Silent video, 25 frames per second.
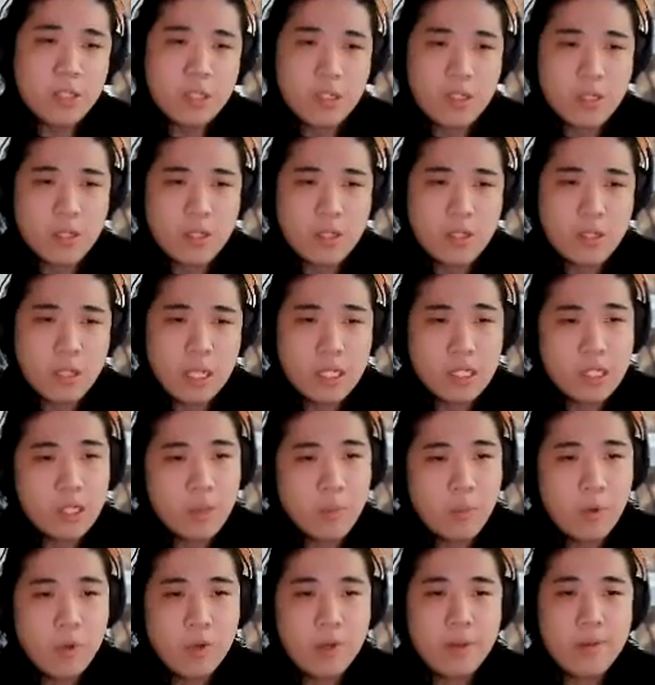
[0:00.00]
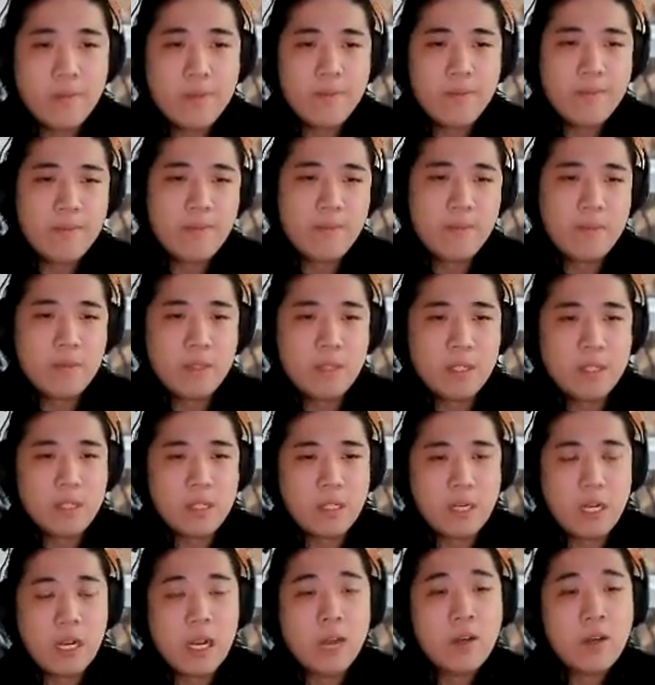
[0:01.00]
a good point. So
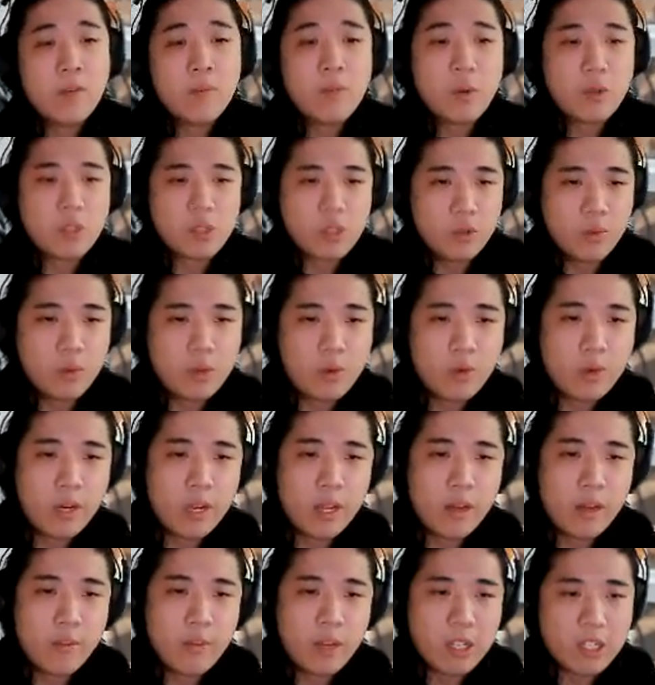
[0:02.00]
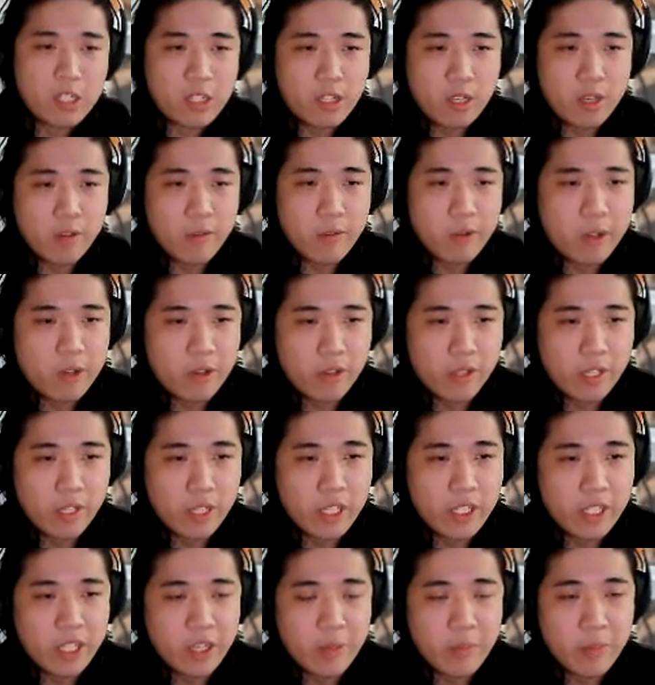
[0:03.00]
I personally wouldn't want to have my DNA wandering
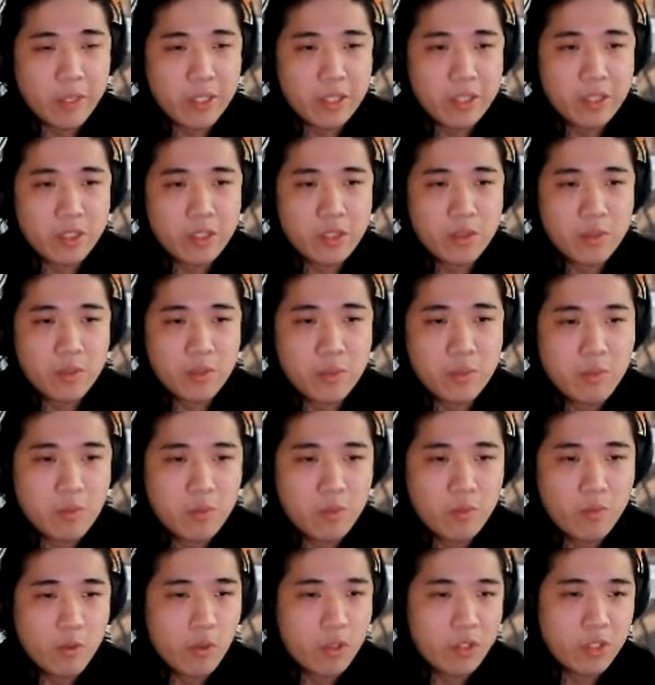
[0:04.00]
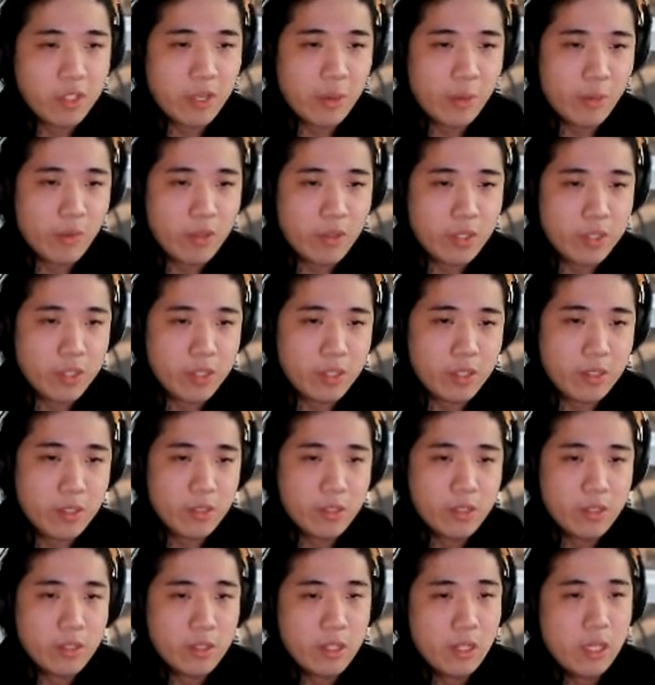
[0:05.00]
in databases for the same reason.
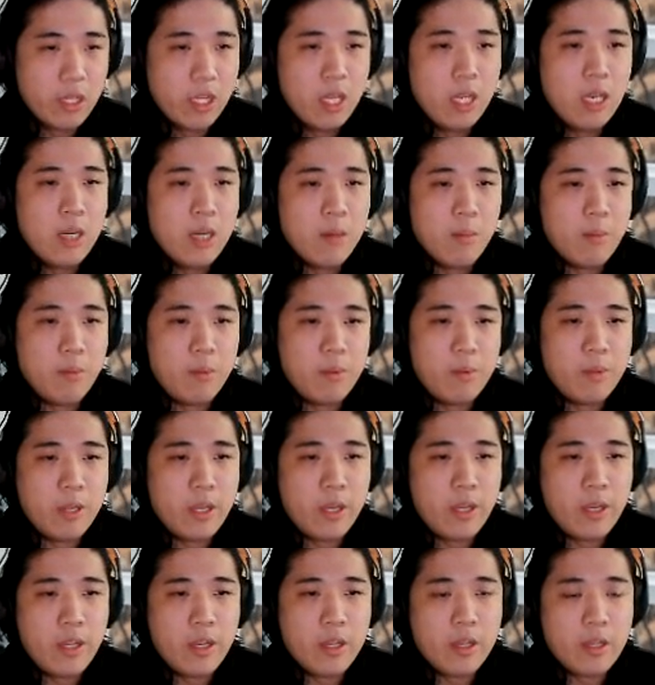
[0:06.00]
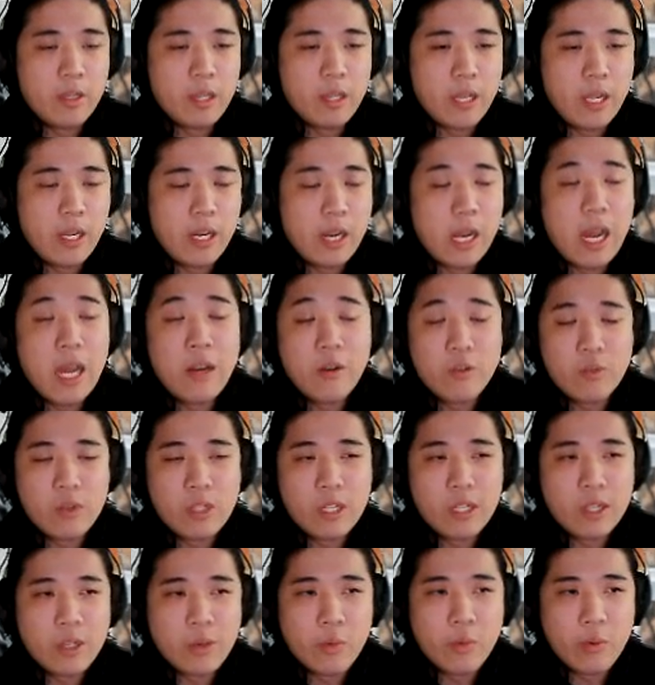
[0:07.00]
And I would
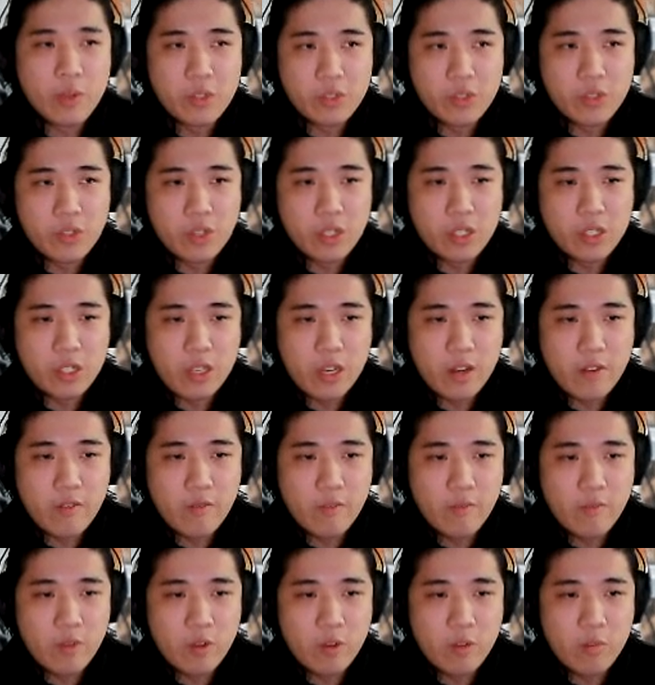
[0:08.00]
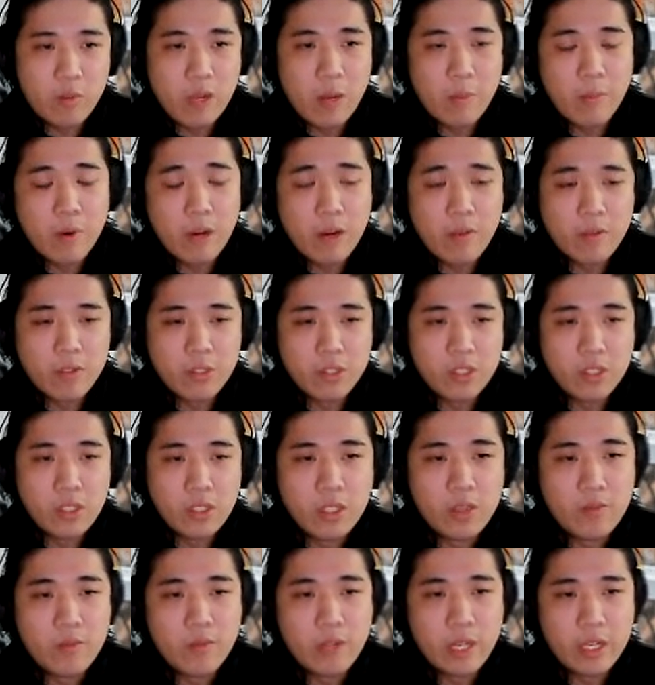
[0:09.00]
think it would suck to have my privacy
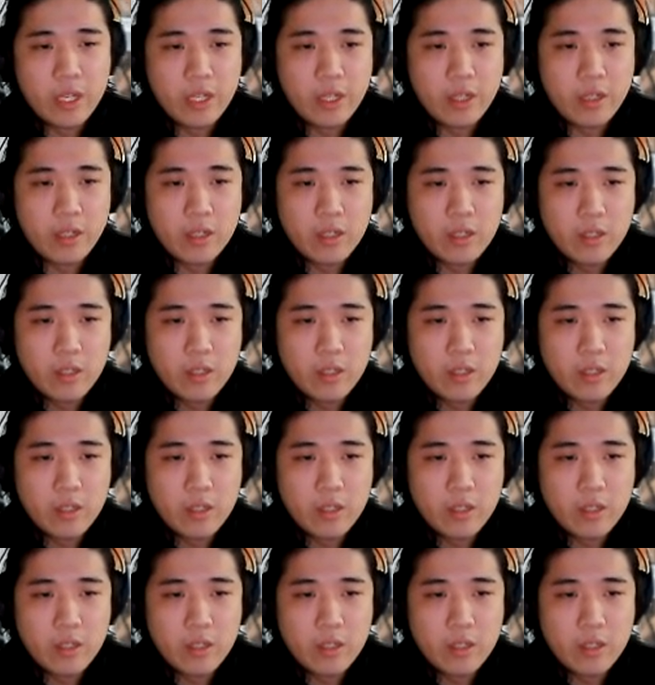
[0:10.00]
invaded.